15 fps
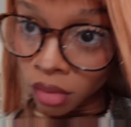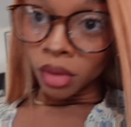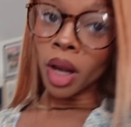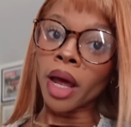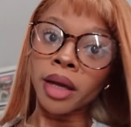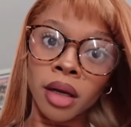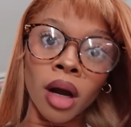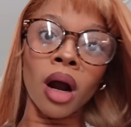
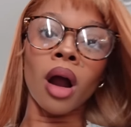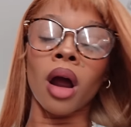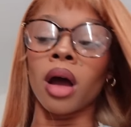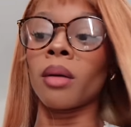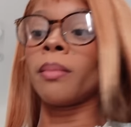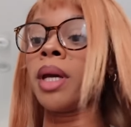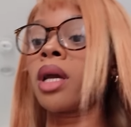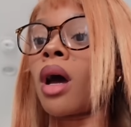Like,
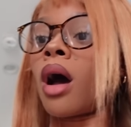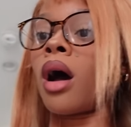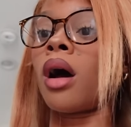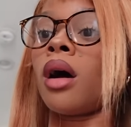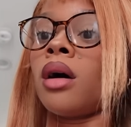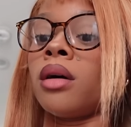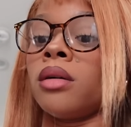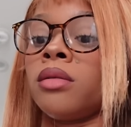girl, be
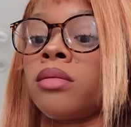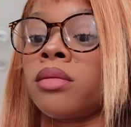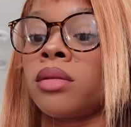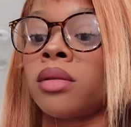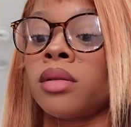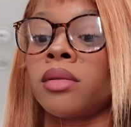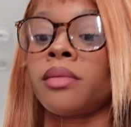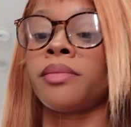calm.
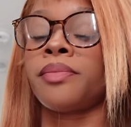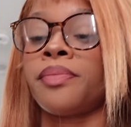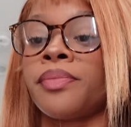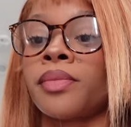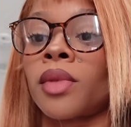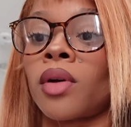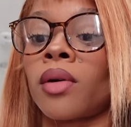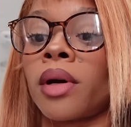
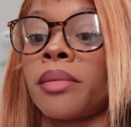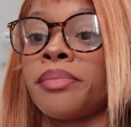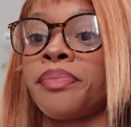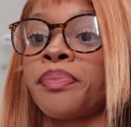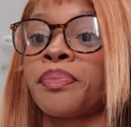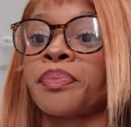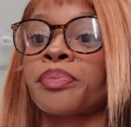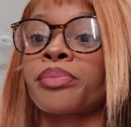Okay.
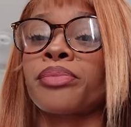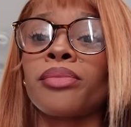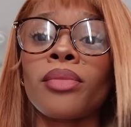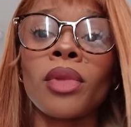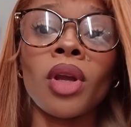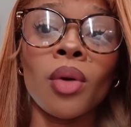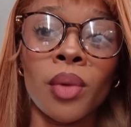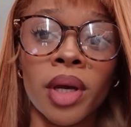
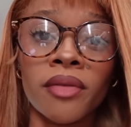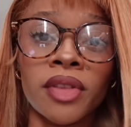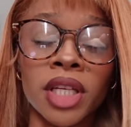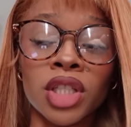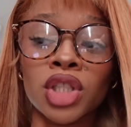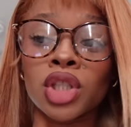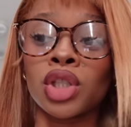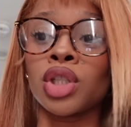We have
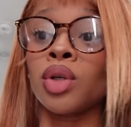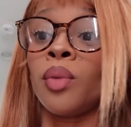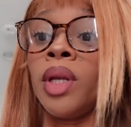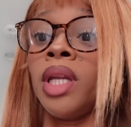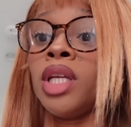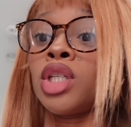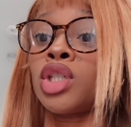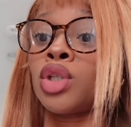things to do. We
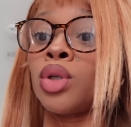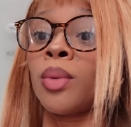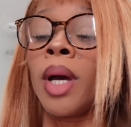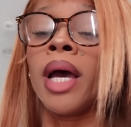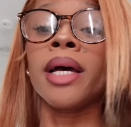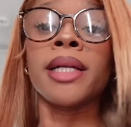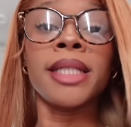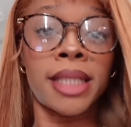need to
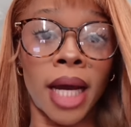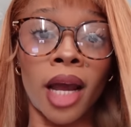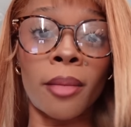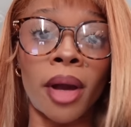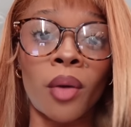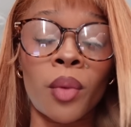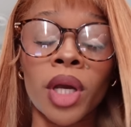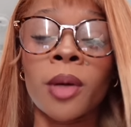dye
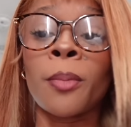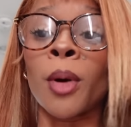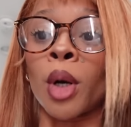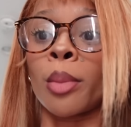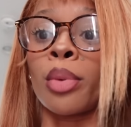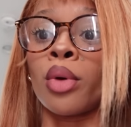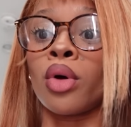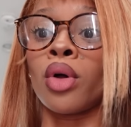my wig
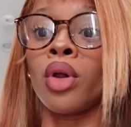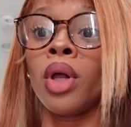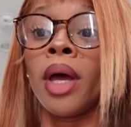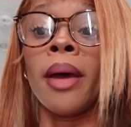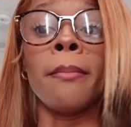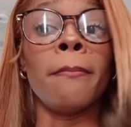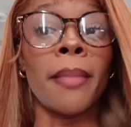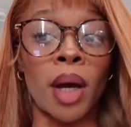purple,
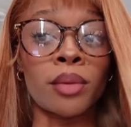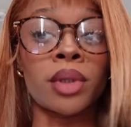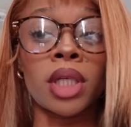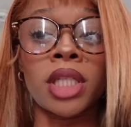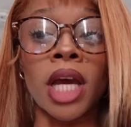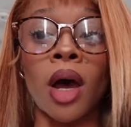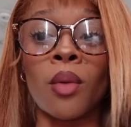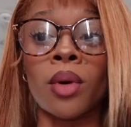mount the
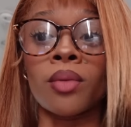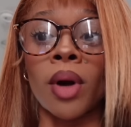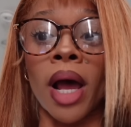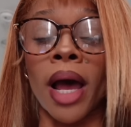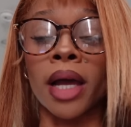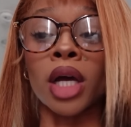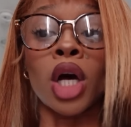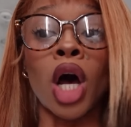towel
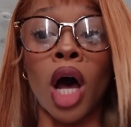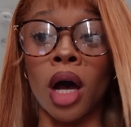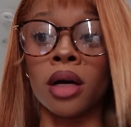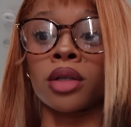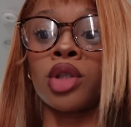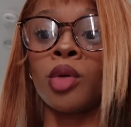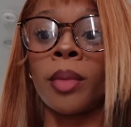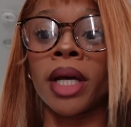rack,
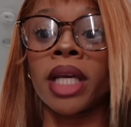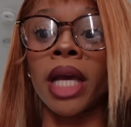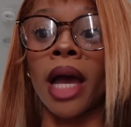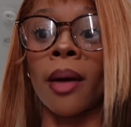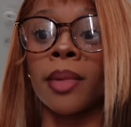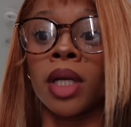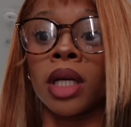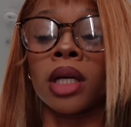hot glue my
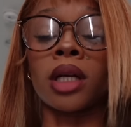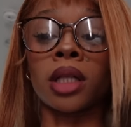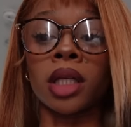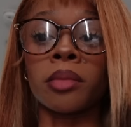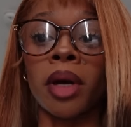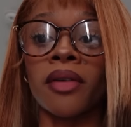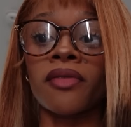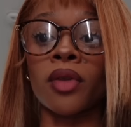cabinet,
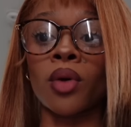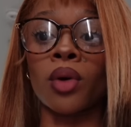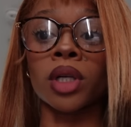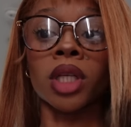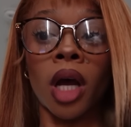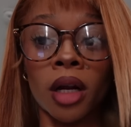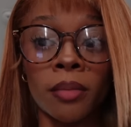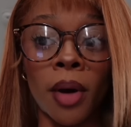clean my
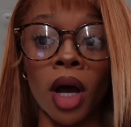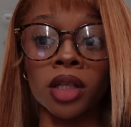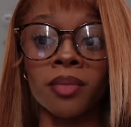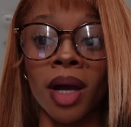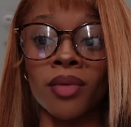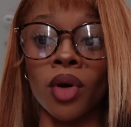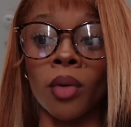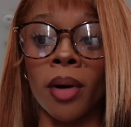floors, unbox
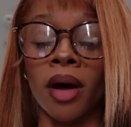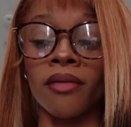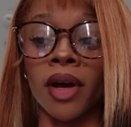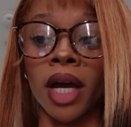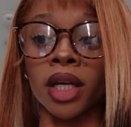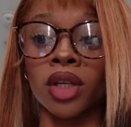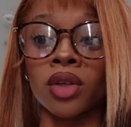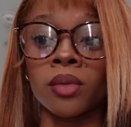my robot
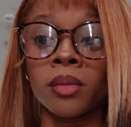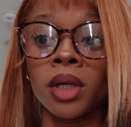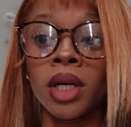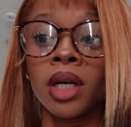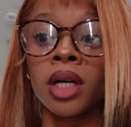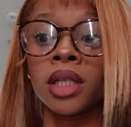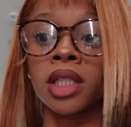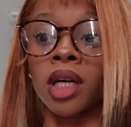vacuum,
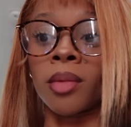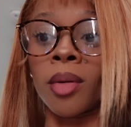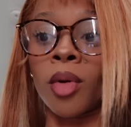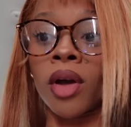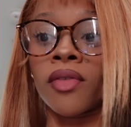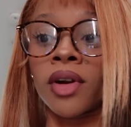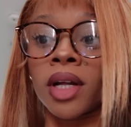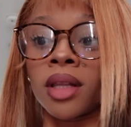tell my
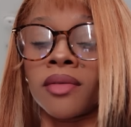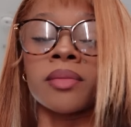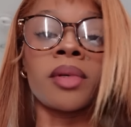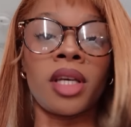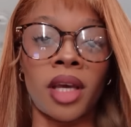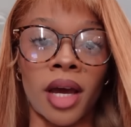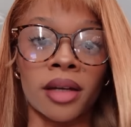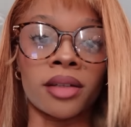boyfriend I love him.
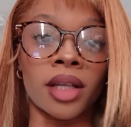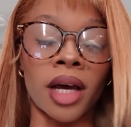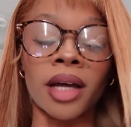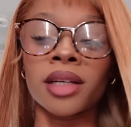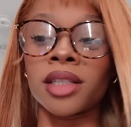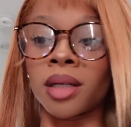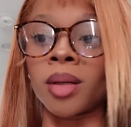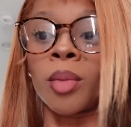He added
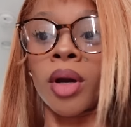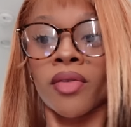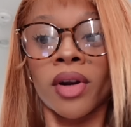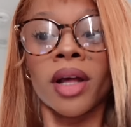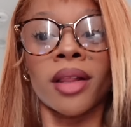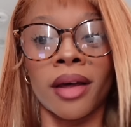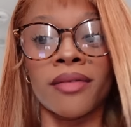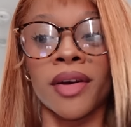that. Tell my
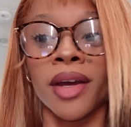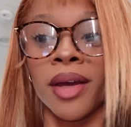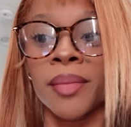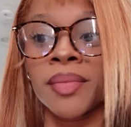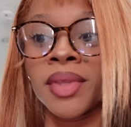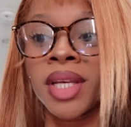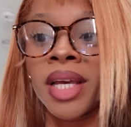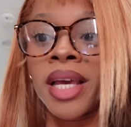boyfriend I love
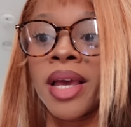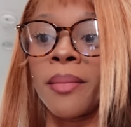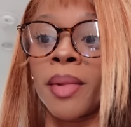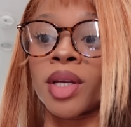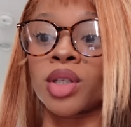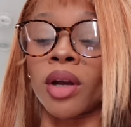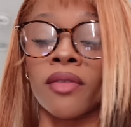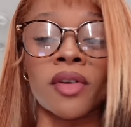him.
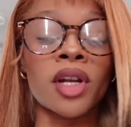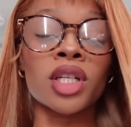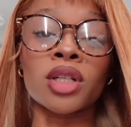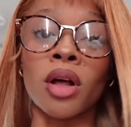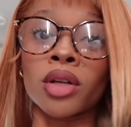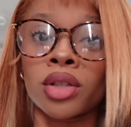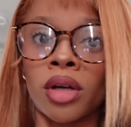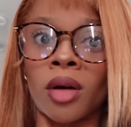Make sure I finish
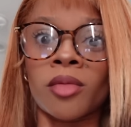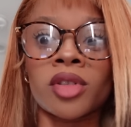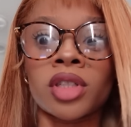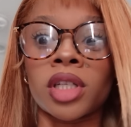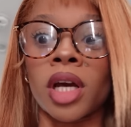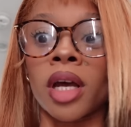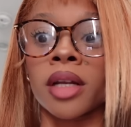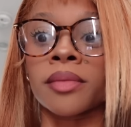laundry
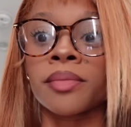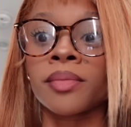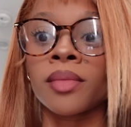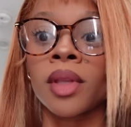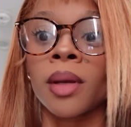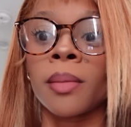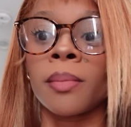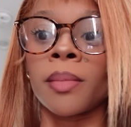almost done.
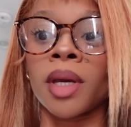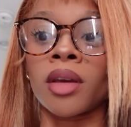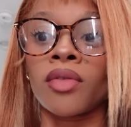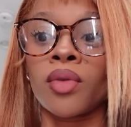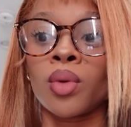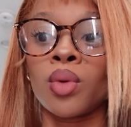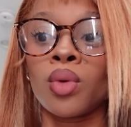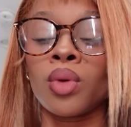Make
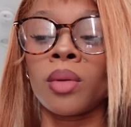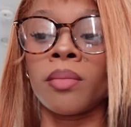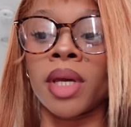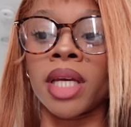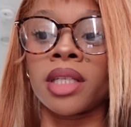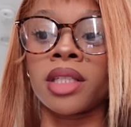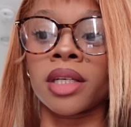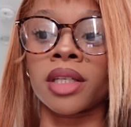food,
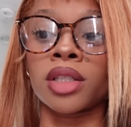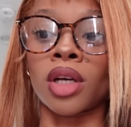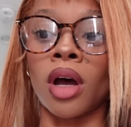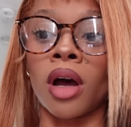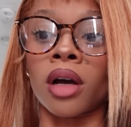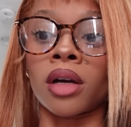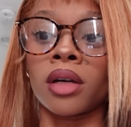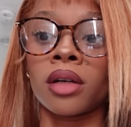make
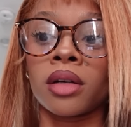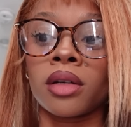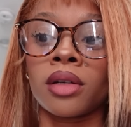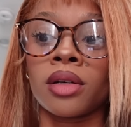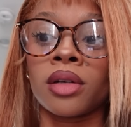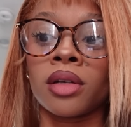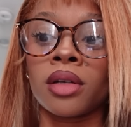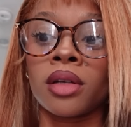TikTok
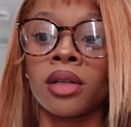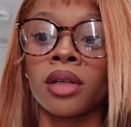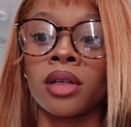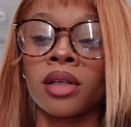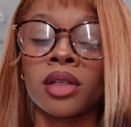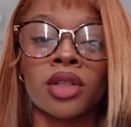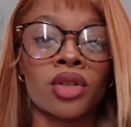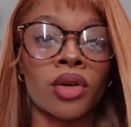
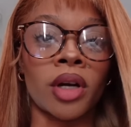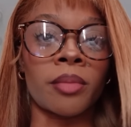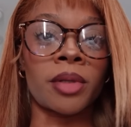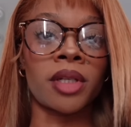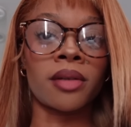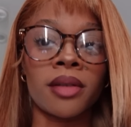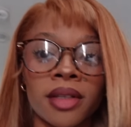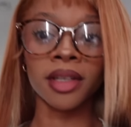script.